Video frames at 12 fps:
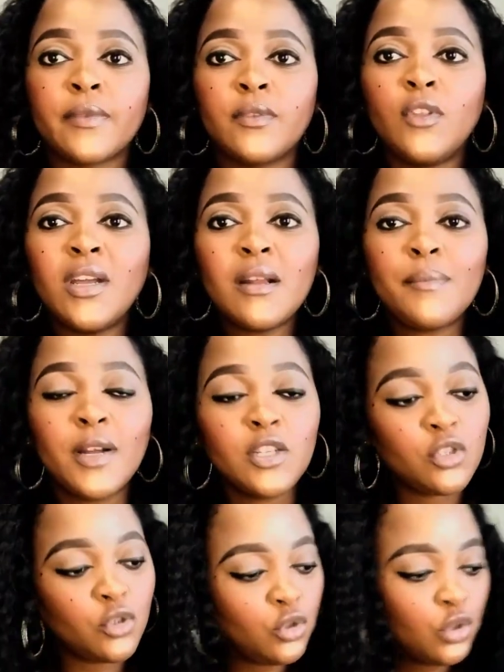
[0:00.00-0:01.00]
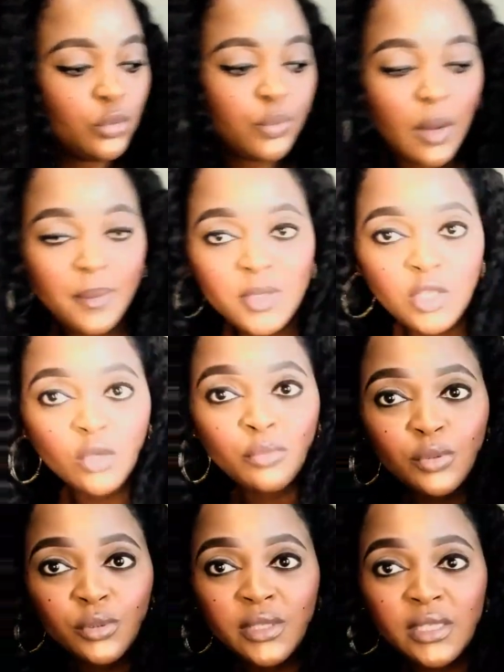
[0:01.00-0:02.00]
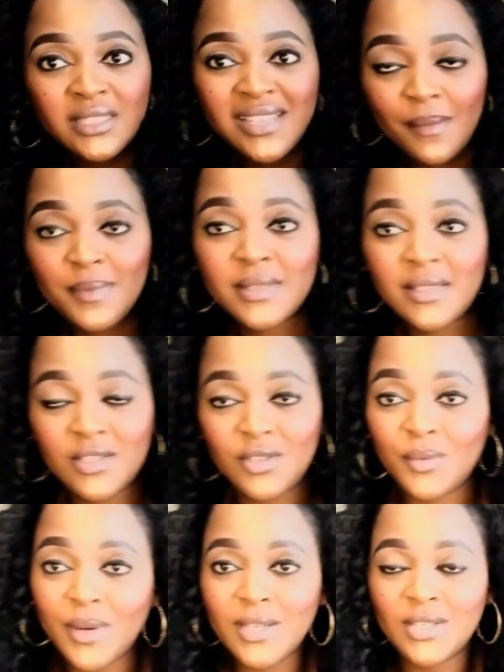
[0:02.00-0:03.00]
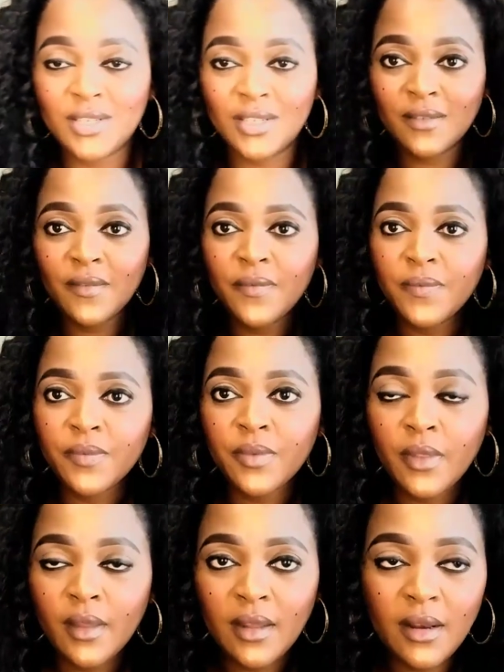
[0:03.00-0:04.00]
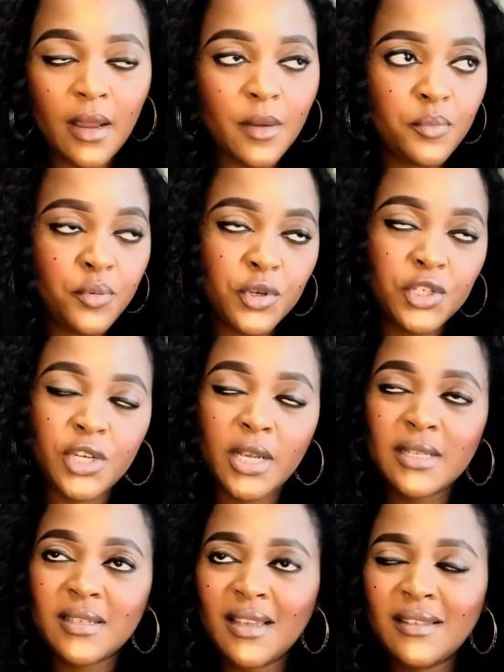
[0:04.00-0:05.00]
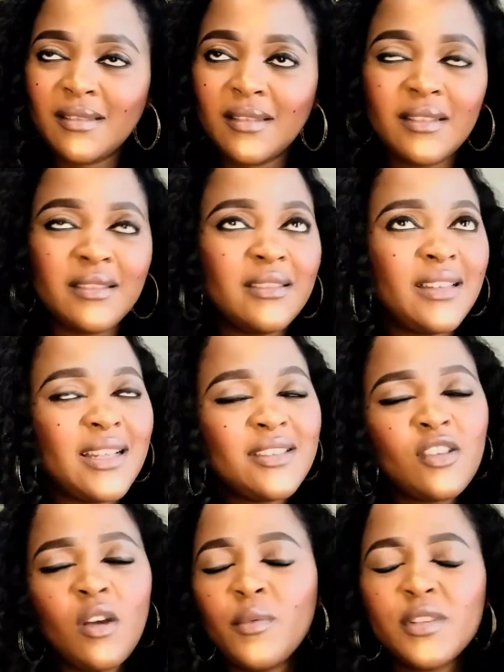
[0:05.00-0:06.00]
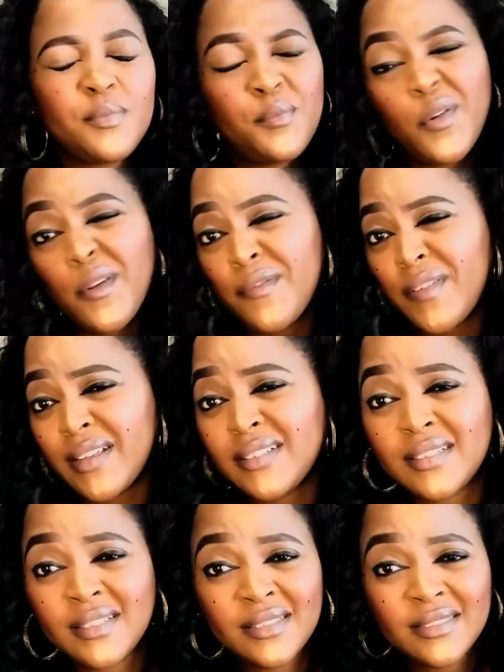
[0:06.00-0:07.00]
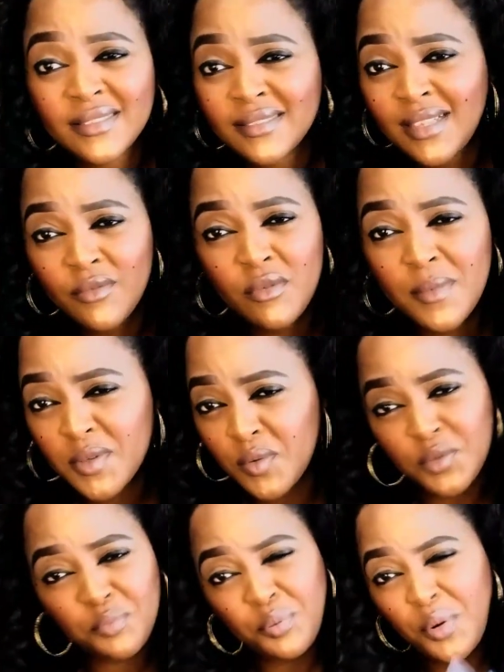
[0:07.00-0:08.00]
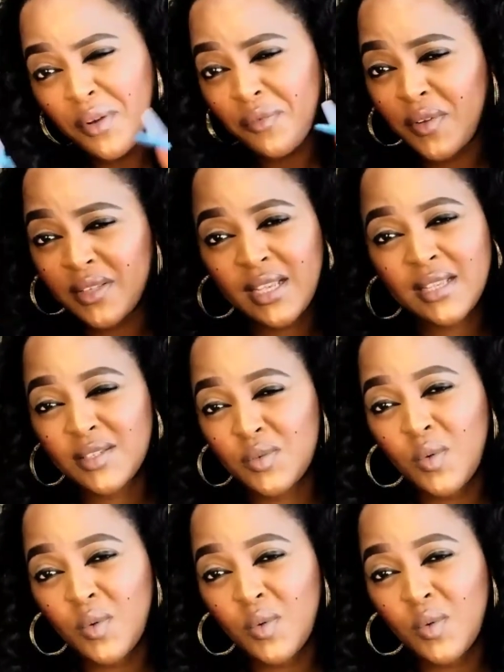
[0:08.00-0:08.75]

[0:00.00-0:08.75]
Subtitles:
not about you popping your booty type of situation. And I appreciate, and that song was perfect. That remix was perfect as it